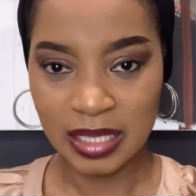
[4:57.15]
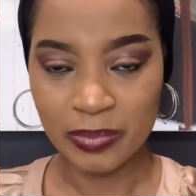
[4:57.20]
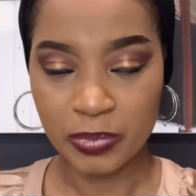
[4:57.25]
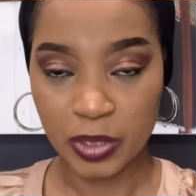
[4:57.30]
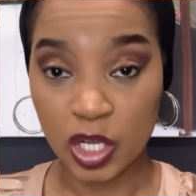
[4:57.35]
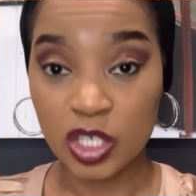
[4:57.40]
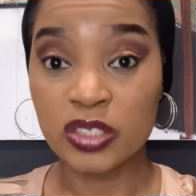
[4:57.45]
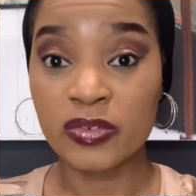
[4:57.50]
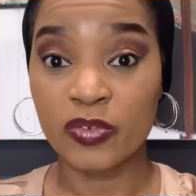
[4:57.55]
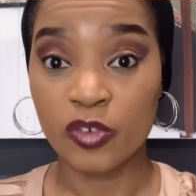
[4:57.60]

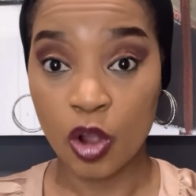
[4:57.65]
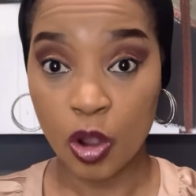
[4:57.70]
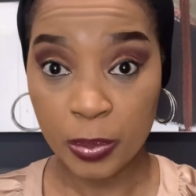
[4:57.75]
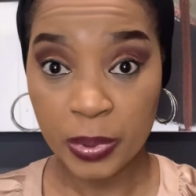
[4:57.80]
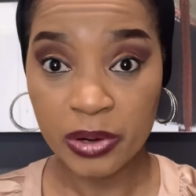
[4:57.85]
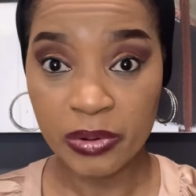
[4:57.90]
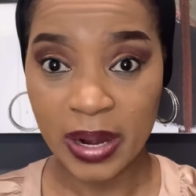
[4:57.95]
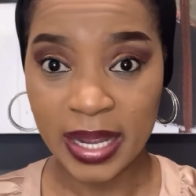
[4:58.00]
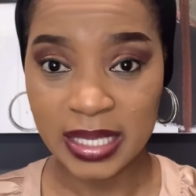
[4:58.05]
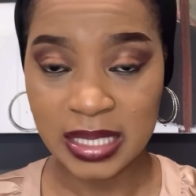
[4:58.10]
Because of
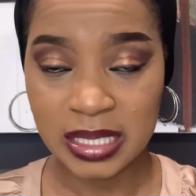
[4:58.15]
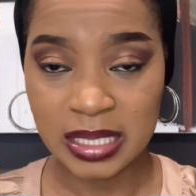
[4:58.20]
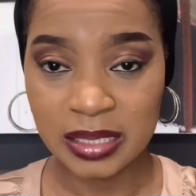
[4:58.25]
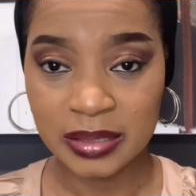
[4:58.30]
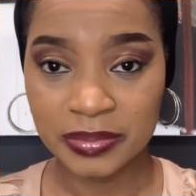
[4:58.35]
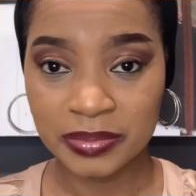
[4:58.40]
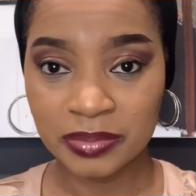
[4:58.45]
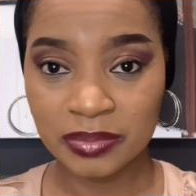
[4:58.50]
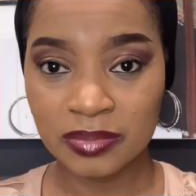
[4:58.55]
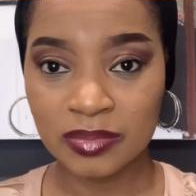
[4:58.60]
copyright.
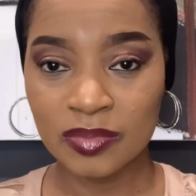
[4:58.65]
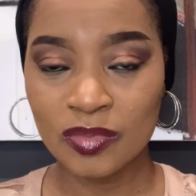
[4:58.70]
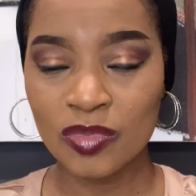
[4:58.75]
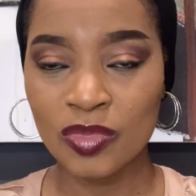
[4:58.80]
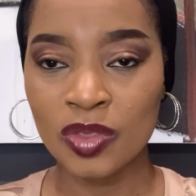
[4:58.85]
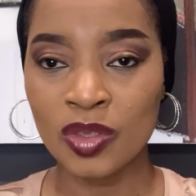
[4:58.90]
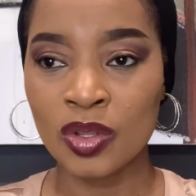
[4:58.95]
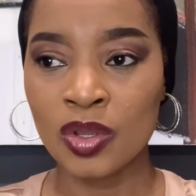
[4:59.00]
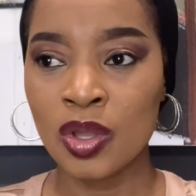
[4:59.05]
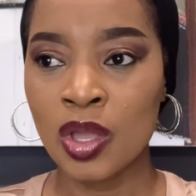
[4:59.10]

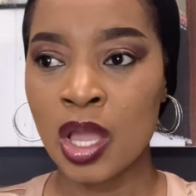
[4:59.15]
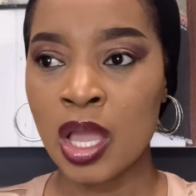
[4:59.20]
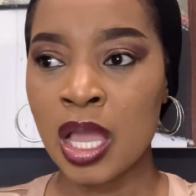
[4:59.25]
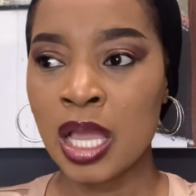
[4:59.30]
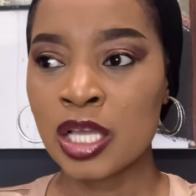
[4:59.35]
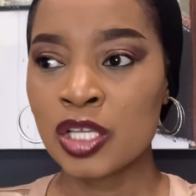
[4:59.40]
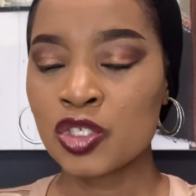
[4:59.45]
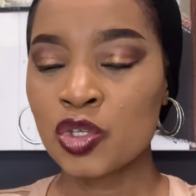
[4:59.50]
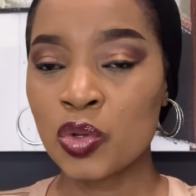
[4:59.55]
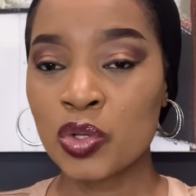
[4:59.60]

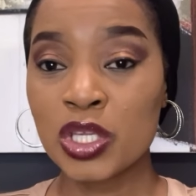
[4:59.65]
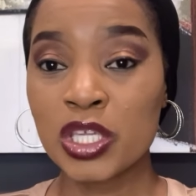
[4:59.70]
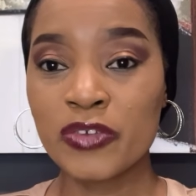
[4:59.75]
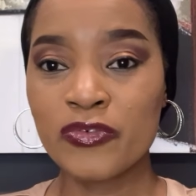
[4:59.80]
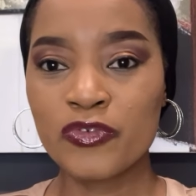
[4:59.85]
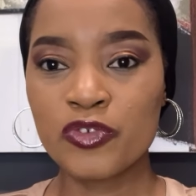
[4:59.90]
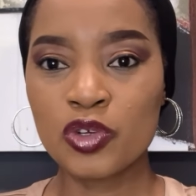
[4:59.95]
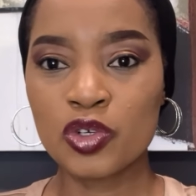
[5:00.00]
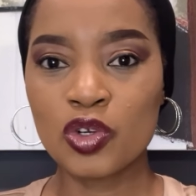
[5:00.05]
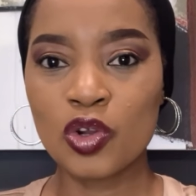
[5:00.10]
So
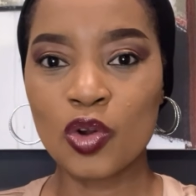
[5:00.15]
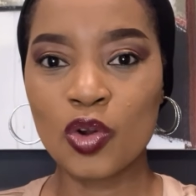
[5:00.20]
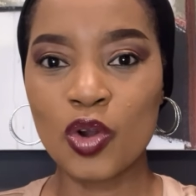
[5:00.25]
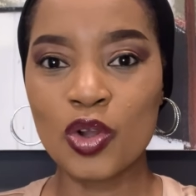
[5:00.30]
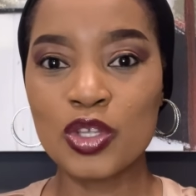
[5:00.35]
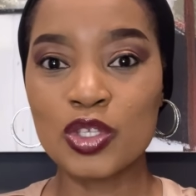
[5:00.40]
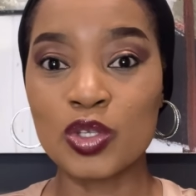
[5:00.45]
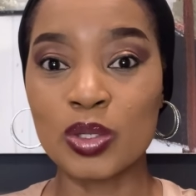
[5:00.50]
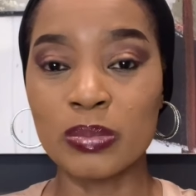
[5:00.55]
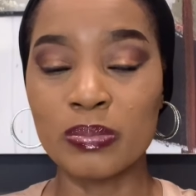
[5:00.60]
if you
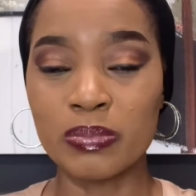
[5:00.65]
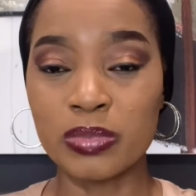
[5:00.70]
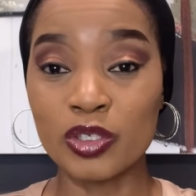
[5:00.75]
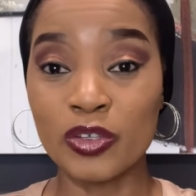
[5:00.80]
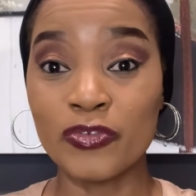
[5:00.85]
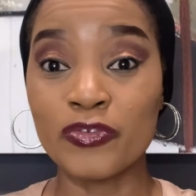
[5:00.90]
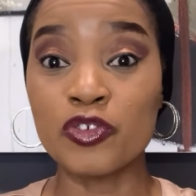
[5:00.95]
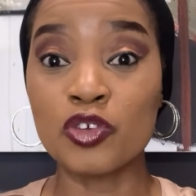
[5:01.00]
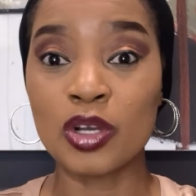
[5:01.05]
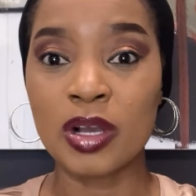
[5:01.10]

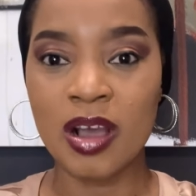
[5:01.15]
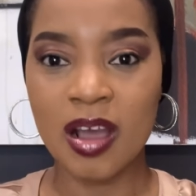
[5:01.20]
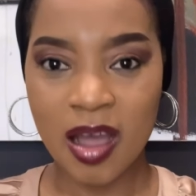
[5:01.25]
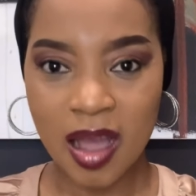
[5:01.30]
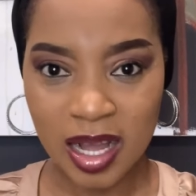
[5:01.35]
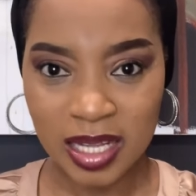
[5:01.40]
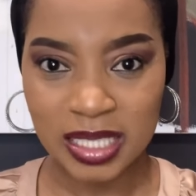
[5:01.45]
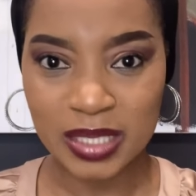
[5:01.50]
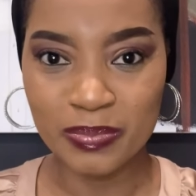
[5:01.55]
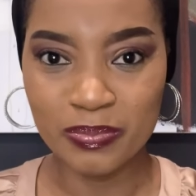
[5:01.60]

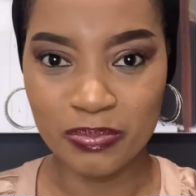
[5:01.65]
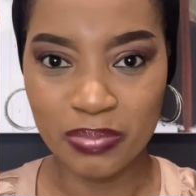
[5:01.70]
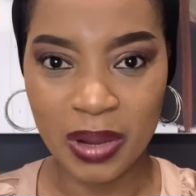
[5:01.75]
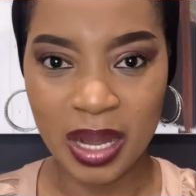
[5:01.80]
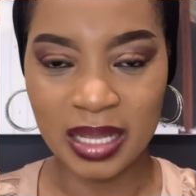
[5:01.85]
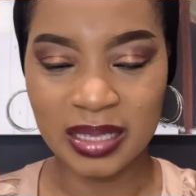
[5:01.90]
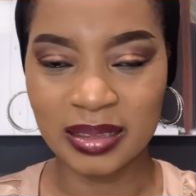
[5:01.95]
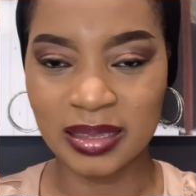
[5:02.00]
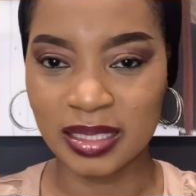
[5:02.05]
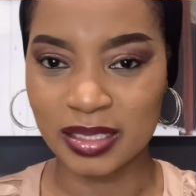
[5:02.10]
can't
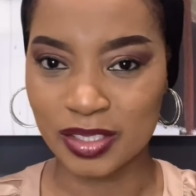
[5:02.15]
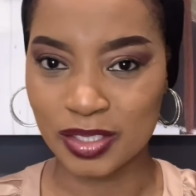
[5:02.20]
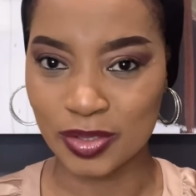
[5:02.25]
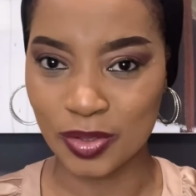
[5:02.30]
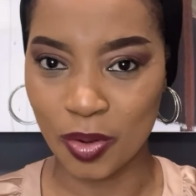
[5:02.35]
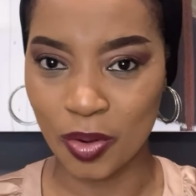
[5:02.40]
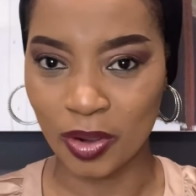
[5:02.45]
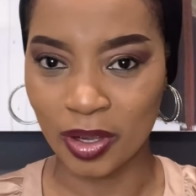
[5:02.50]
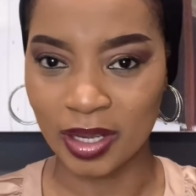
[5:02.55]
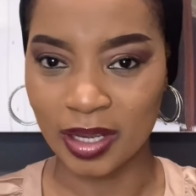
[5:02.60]
ban the
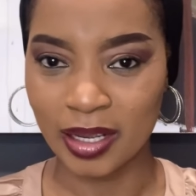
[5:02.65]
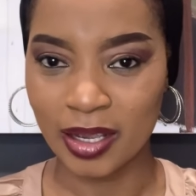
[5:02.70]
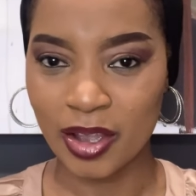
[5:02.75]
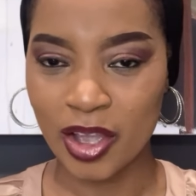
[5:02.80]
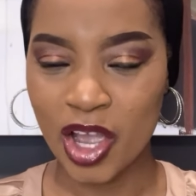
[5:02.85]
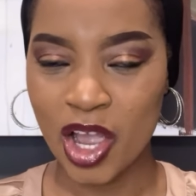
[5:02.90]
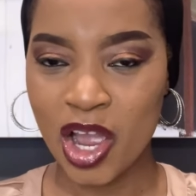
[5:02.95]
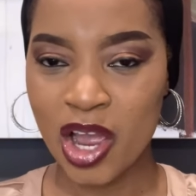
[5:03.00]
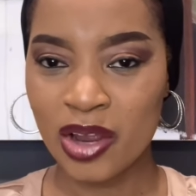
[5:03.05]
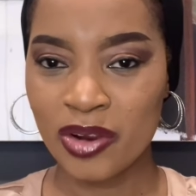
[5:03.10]
song
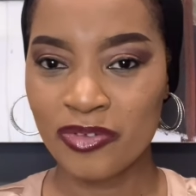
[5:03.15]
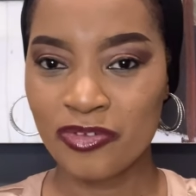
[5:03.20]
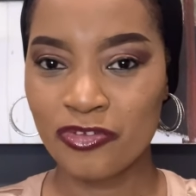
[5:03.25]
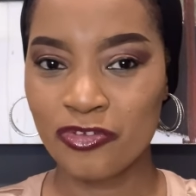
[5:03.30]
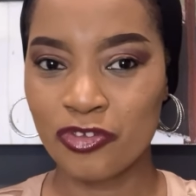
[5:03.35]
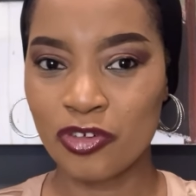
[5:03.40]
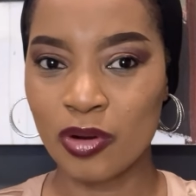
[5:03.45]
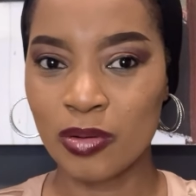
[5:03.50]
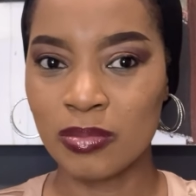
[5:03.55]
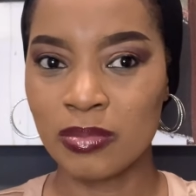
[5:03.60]

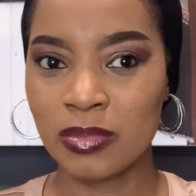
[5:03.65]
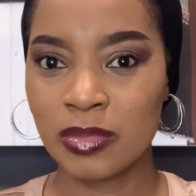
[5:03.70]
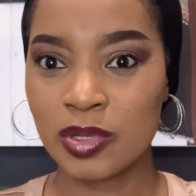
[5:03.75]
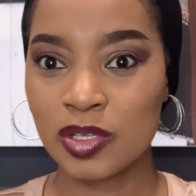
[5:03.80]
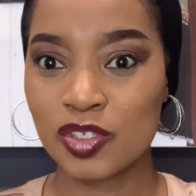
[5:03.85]
from